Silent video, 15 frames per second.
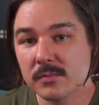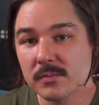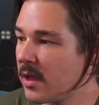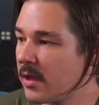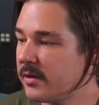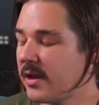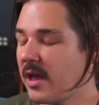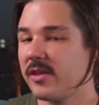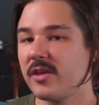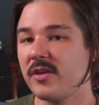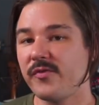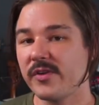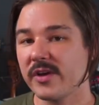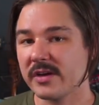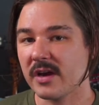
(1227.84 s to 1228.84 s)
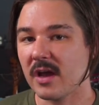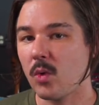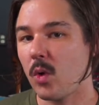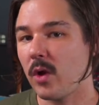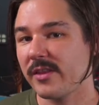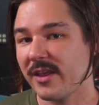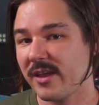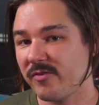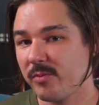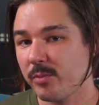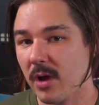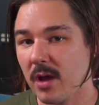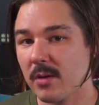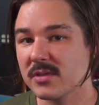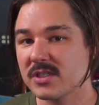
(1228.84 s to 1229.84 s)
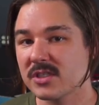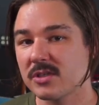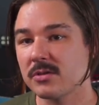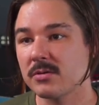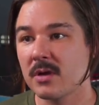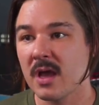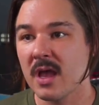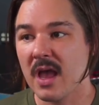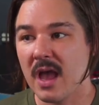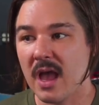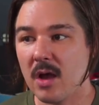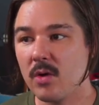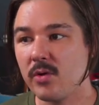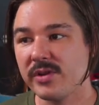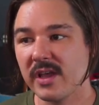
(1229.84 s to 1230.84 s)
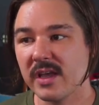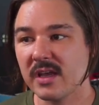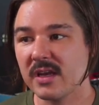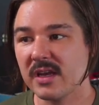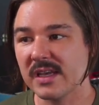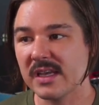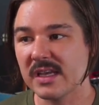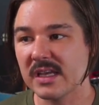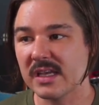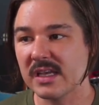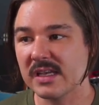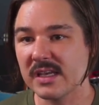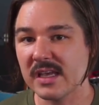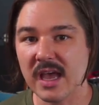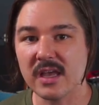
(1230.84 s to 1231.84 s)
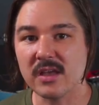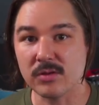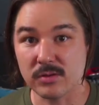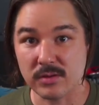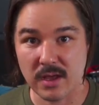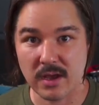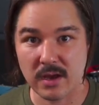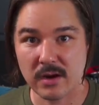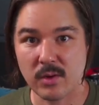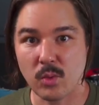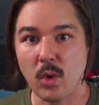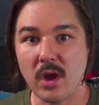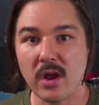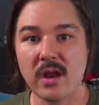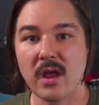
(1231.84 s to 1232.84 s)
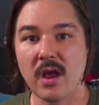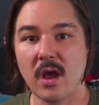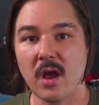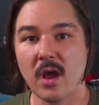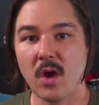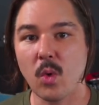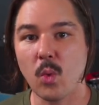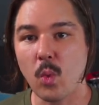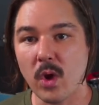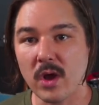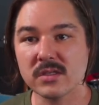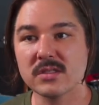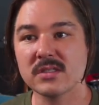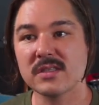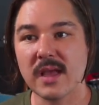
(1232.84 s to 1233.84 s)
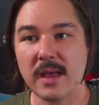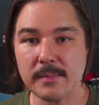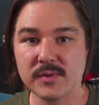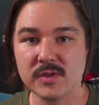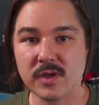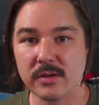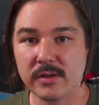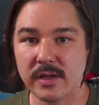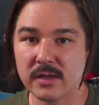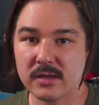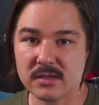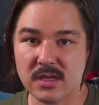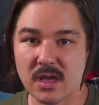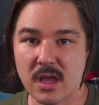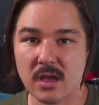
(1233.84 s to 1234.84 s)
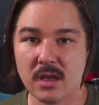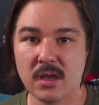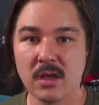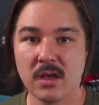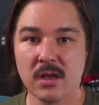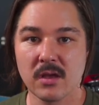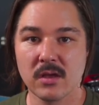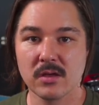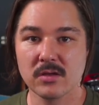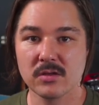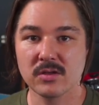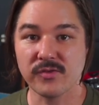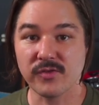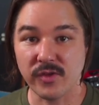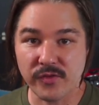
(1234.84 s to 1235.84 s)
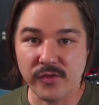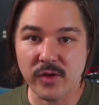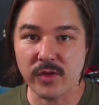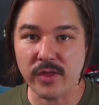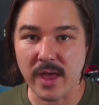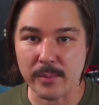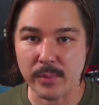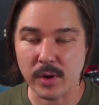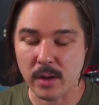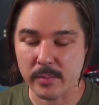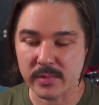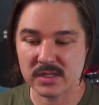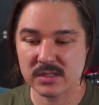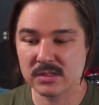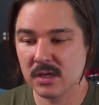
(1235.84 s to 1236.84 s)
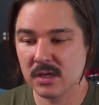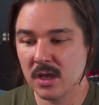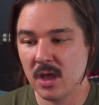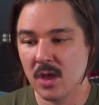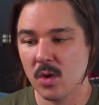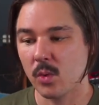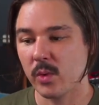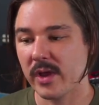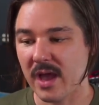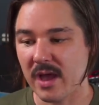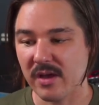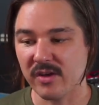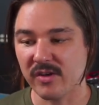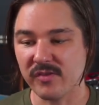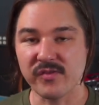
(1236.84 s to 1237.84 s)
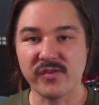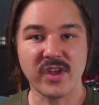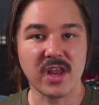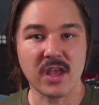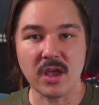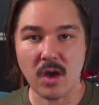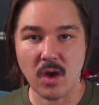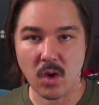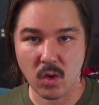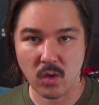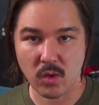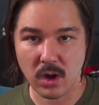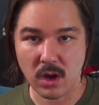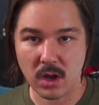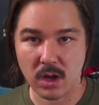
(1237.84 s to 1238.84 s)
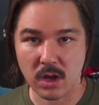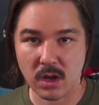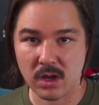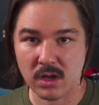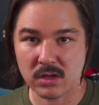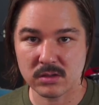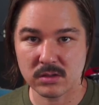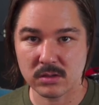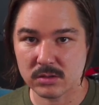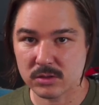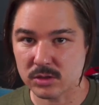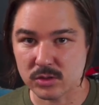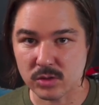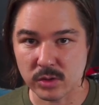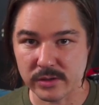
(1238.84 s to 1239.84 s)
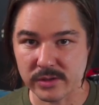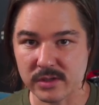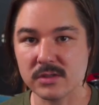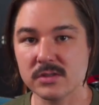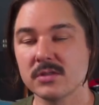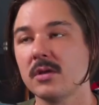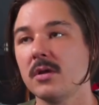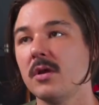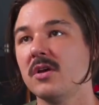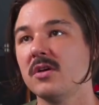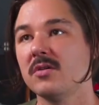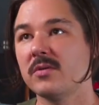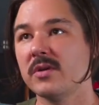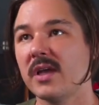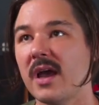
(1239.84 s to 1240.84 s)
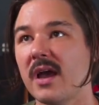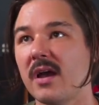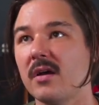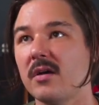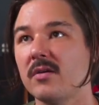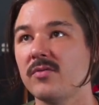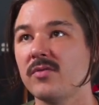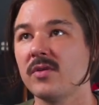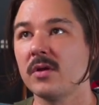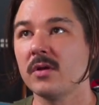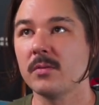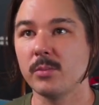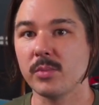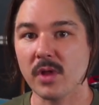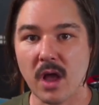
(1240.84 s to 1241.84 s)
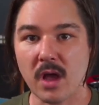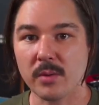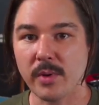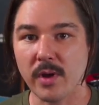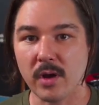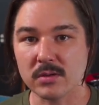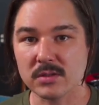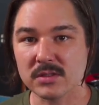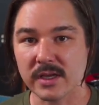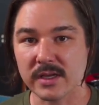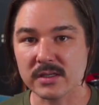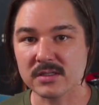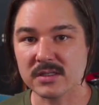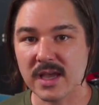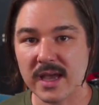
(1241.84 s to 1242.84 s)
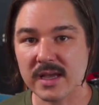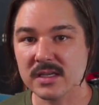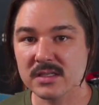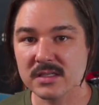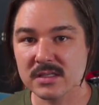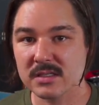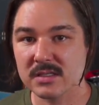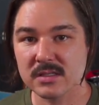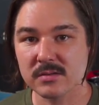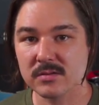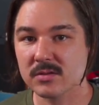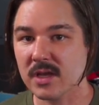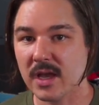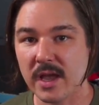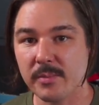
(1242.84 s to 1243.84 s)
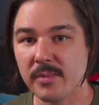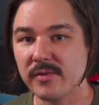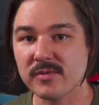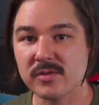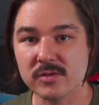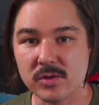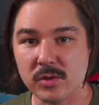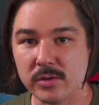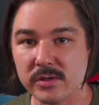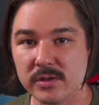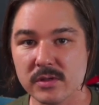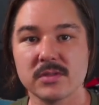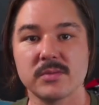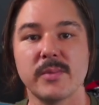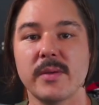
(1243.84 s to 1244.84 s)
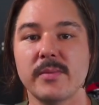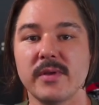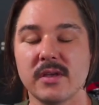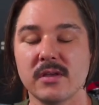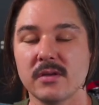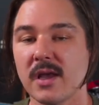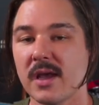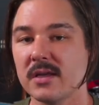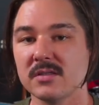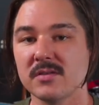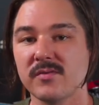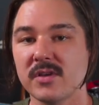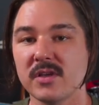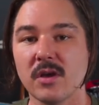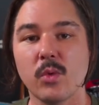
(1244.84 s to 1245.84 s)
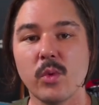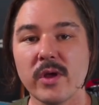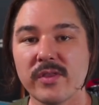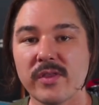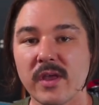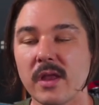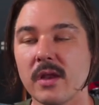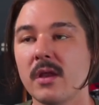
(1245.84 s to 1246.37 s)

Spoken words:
Now that you've figured out what they've promised you, how are they going to get you there? What steps are they going to take to fulfill that promise? We have video tutorials. We have blog posts, like text type of tutorials. Maybe it has a video with it.